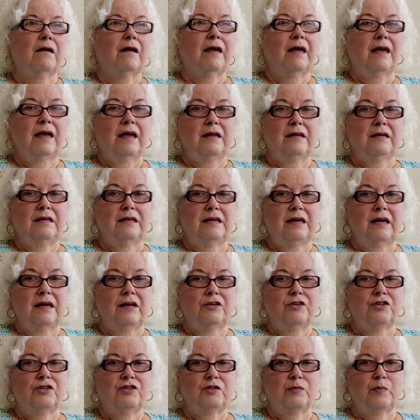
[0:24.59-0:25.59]
ADHD
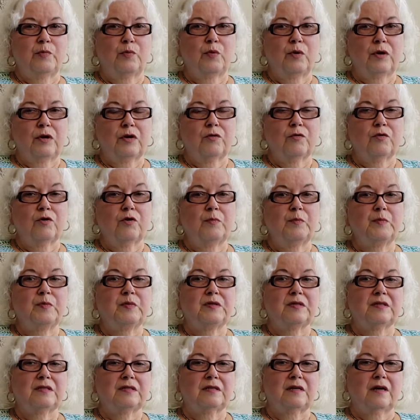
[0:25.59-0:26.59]
support
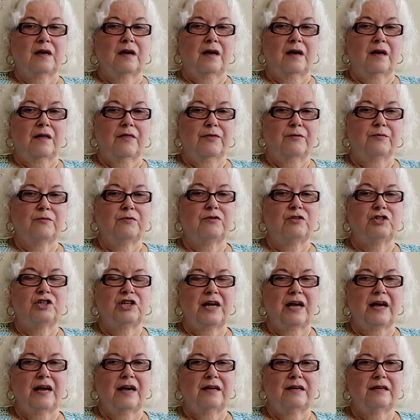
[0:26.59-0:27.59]
groups through
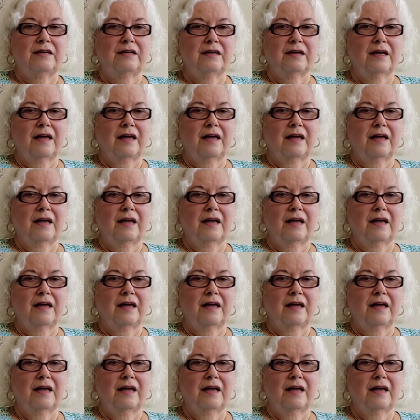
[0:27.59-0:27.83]
Chad.